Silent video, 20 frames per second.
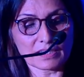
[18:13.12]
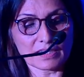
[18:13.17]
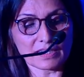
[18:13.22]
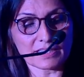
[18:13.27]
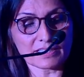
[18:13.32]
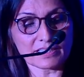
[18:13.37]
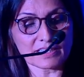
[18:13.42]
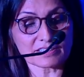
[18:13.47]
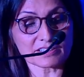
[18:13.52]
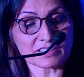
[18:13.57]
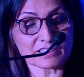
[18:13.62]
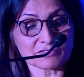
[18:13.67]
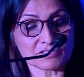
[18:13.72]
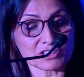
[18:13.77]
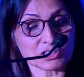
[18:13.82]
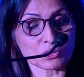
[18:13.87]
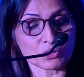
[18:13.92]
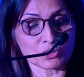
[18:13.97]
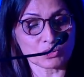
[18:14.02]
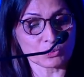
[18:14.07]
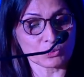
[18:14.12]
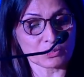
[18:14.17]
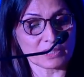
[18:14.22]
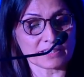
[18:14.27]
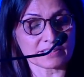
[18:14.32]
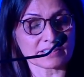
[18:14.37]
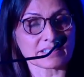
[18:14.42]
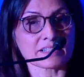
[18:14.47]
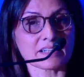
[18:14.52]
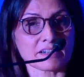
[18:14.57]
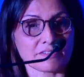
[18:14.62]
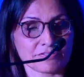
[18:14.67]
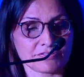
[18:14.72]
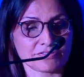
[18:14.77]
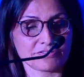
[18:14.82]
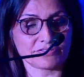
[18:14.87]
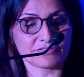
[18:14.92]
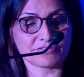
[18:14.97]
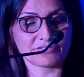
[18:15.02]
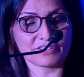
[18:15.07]
And I think we don't do that enough
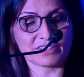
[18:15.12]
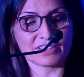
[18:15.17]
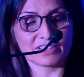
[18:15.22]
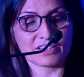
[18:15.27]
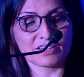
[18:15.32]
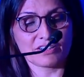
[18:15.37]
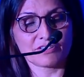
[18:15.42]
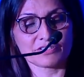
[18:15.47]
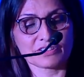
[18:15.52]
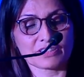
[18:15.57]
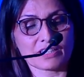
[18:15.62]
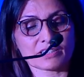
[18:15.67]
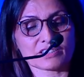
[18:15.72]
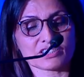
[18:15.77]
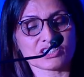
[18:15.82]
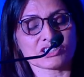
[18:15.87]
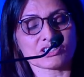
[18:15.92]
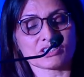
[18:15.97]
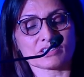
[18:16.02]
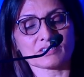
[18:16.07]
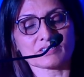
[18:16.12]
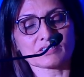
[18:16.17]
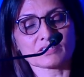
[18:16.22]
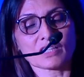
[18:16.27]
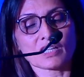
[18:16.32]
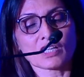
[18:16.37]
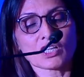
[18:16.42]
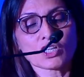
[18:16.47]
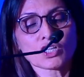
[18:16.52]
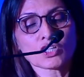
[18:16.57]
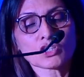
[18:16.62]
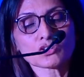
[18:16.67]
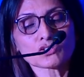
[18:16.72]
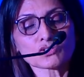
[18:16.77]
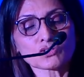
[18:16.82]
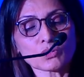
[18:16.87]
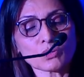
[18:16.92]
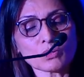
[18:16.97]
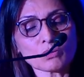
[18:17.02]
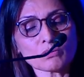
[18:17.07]
with our teachers.
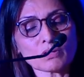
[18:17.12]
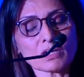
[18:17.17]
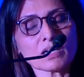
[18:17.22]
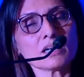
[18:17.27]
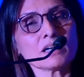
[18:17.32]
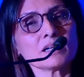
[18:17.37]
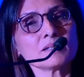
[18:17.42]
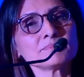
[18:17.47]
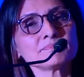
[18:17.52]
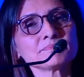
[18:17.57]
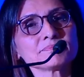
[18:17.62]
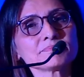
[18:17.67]
So uh,